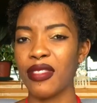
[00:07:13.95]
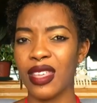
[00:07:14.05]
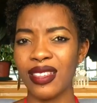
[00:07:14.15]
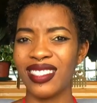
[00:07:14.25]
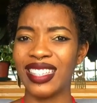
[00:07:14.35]

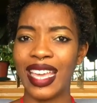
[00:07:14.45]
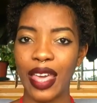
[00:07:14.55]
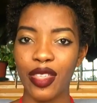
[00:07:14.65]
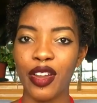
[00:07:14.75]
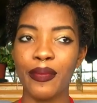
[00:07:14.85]
things
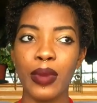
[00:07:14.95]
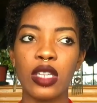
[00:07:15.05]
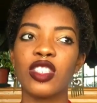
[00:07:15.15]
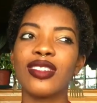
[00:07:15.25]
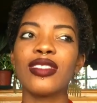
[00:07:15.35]
together,
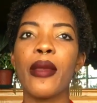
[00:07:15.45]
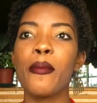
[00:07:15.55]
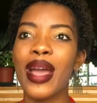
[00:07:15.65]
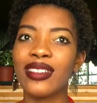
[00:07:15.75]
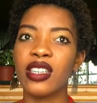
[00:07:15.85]
but just
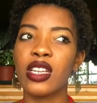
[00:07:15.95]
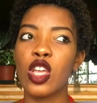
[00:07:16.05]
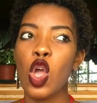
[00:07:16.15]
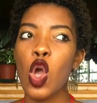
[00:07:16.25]
imagine